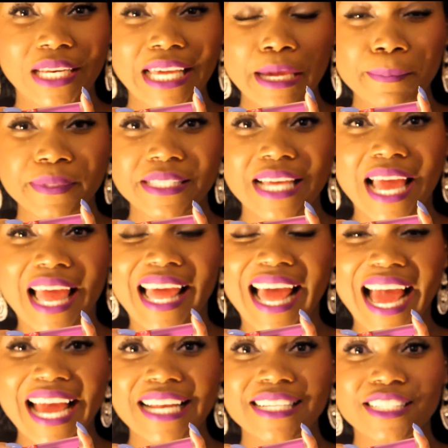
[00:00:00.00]
lips.
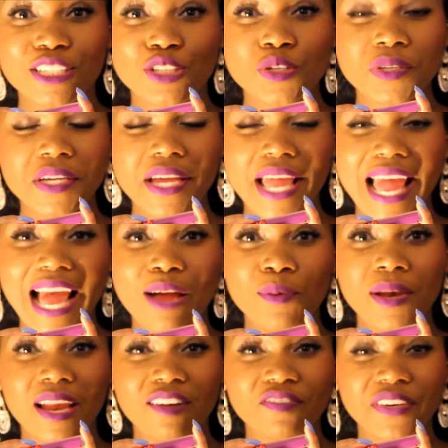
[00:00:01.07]
And look at how
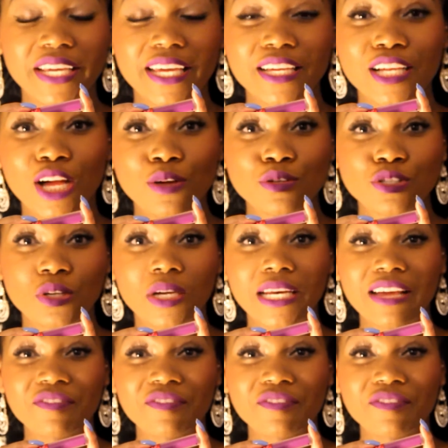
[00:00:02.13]
lovely it goes on.